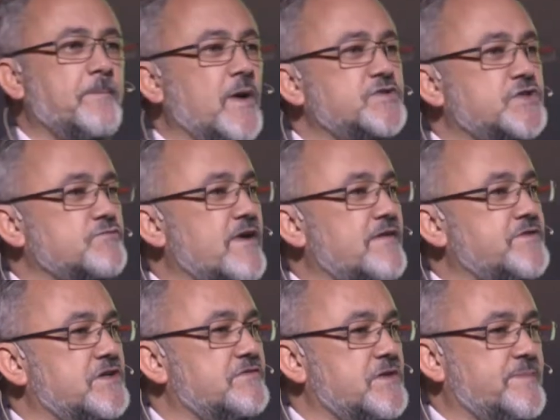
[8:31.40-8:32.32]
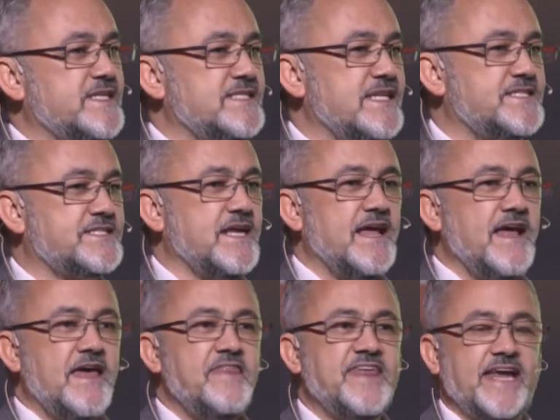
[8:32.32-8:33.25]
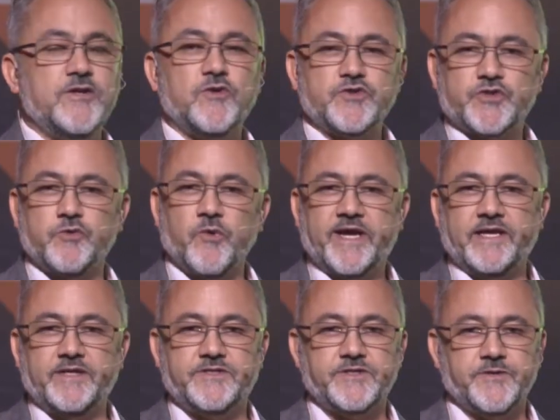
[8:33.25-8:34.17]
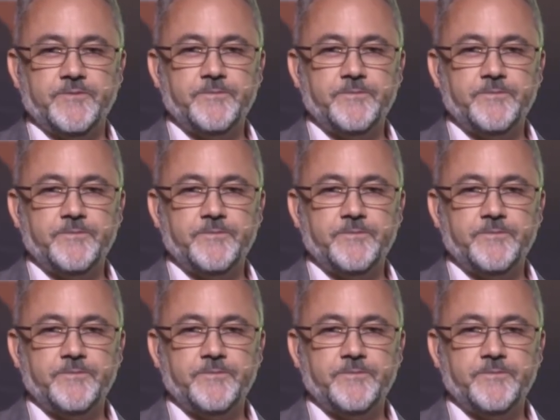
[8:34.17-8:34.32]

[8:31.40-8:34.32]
most of the revenue of the business, they're not talking to.